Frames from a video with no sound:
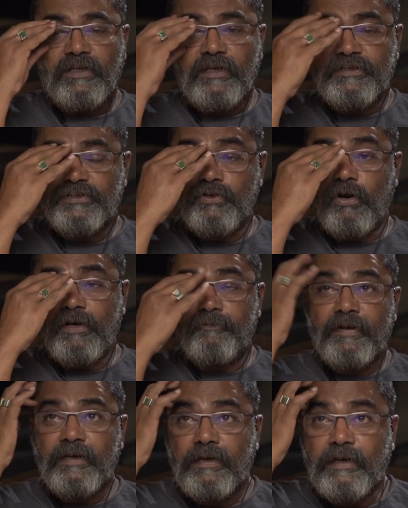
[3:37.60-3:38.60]
It's not a
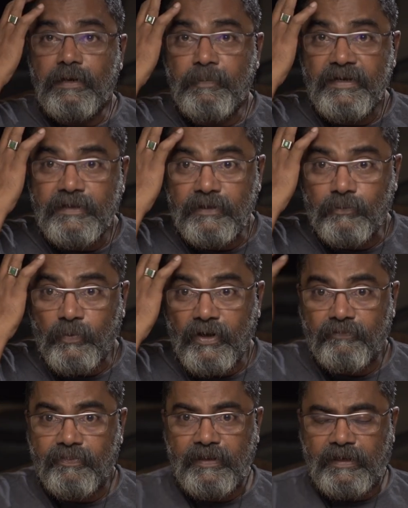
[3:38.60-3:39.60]
very limited way
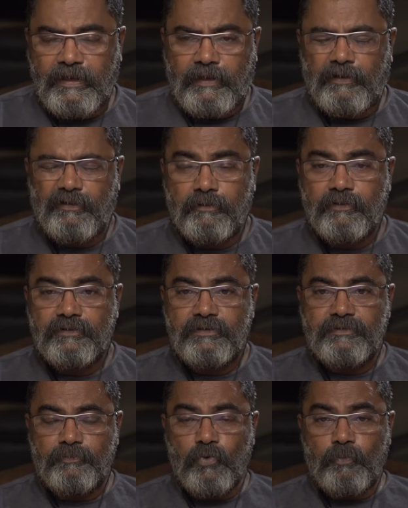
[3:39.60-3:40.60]
of thinking.
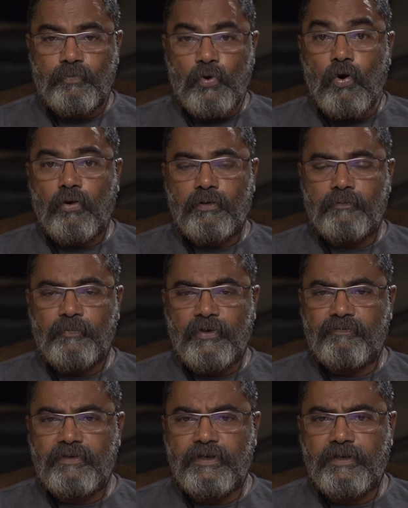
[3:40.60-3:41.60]
It's a more broad way
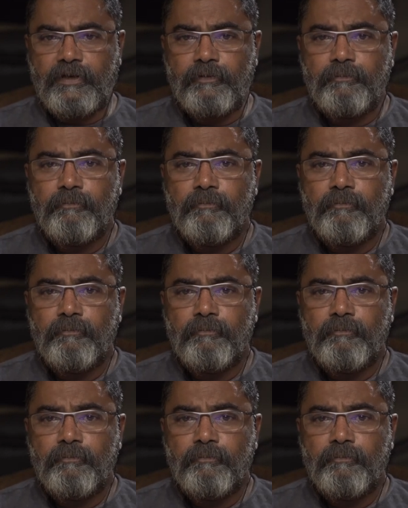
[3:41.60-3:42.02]
of thinking.